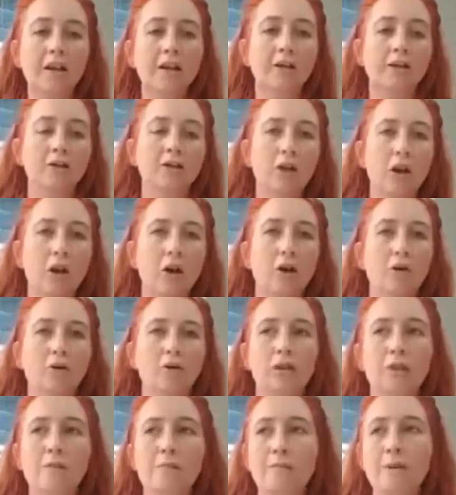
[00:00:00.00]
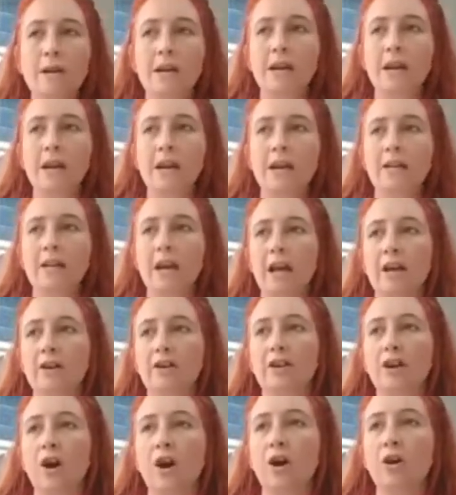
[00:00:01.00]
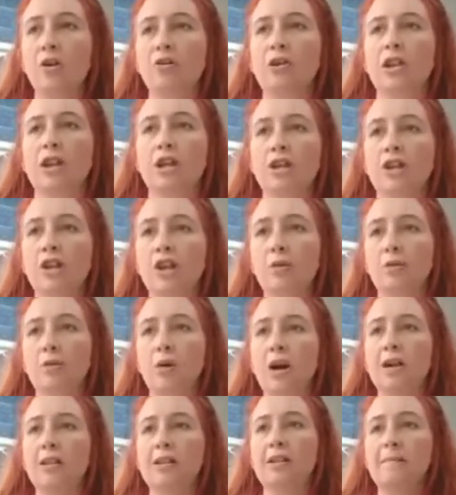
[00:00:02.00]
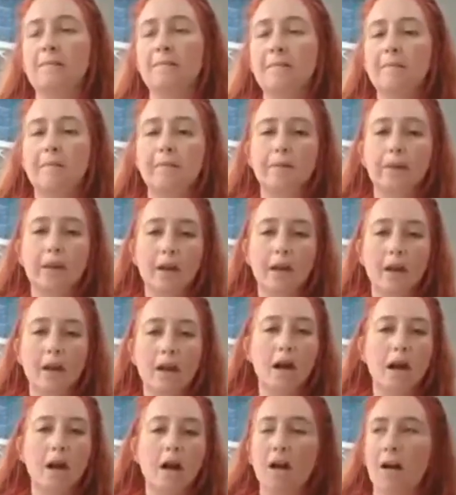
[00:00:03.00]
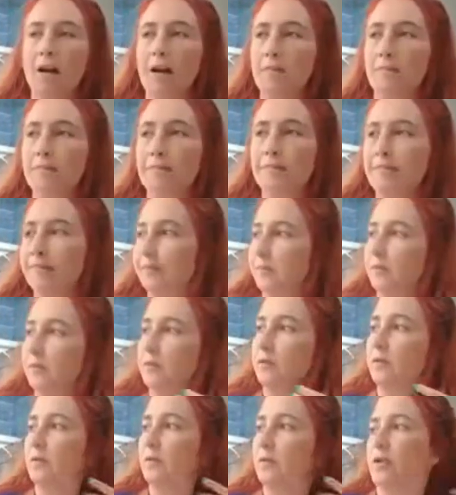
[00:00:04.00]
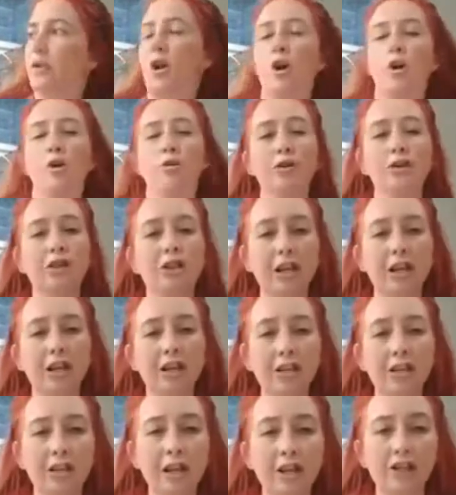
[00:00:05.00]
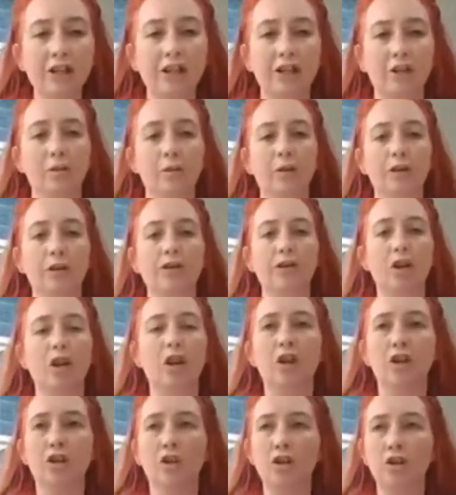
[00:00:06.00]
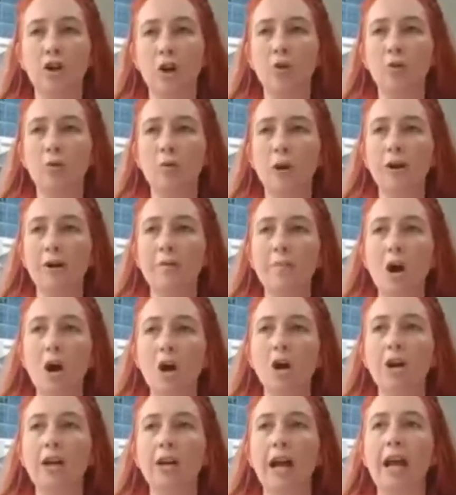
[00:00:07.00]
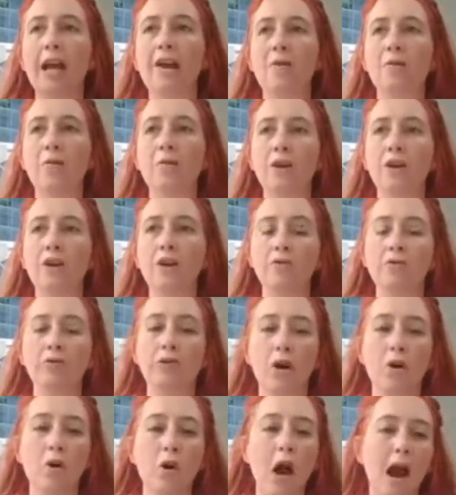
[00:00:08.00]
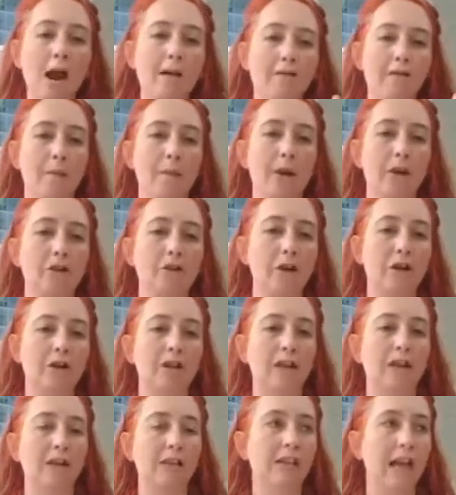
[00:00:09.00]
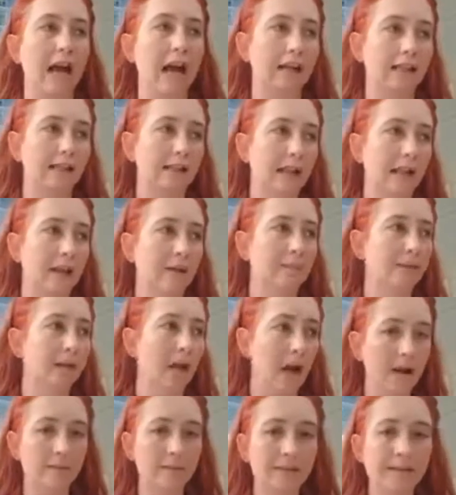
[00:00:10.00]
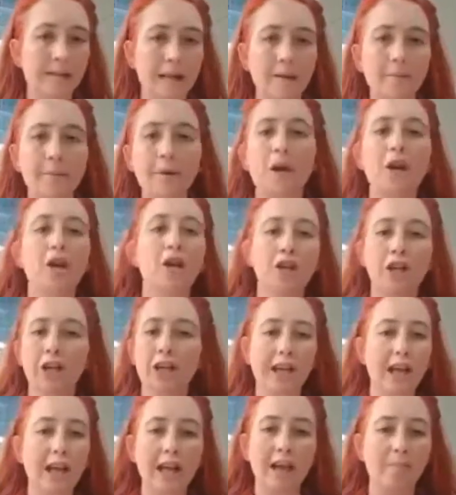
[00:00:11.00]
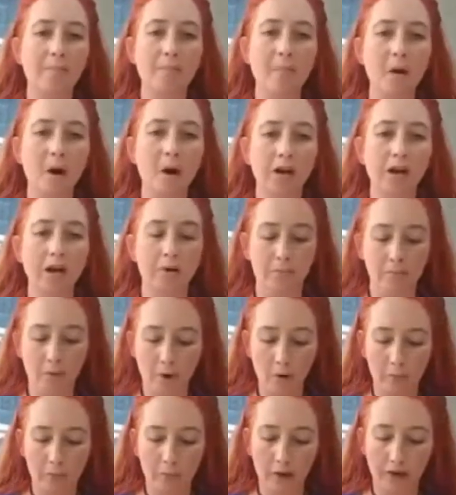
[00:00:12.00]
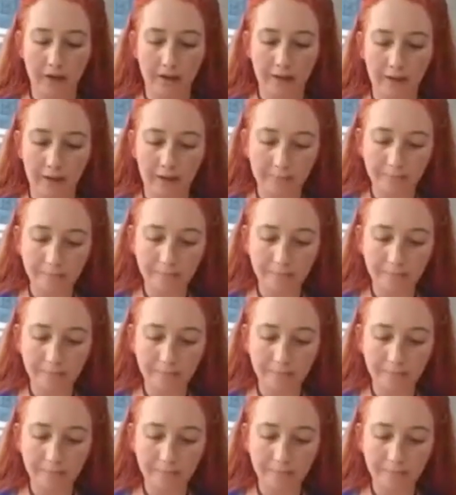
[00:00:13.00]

So to me, that shows that she was um, coached into this. She was shown where to mark. And when you don't have the picture at the exact same timestamp, she can't mark it appropriately.